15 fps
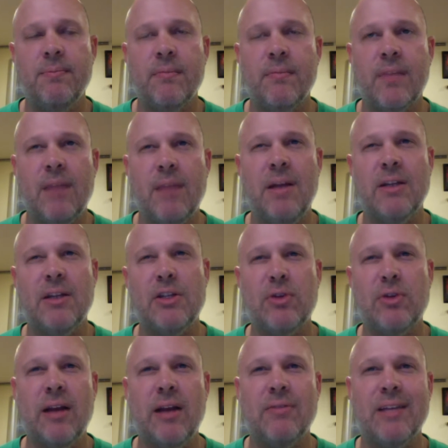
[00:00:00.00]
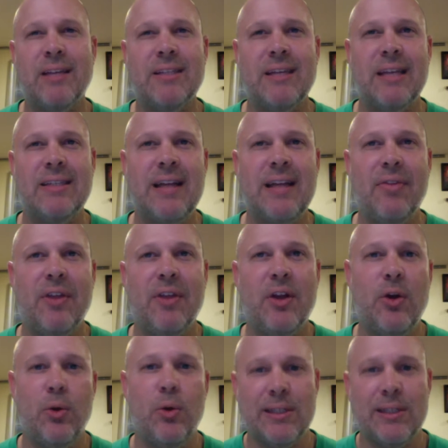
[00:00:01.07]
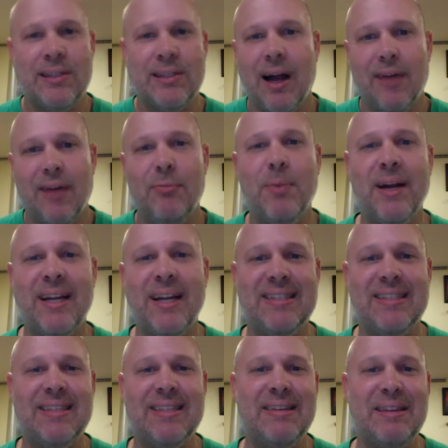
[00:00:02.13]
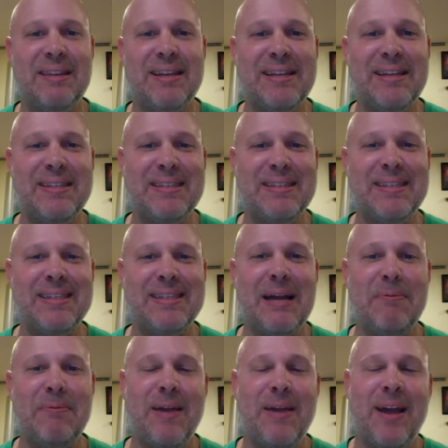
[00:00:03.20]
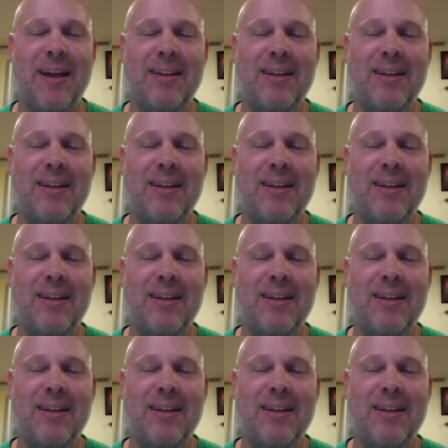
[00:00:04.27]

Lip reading: administrative. It's not the cool stuff, but it's the stuff that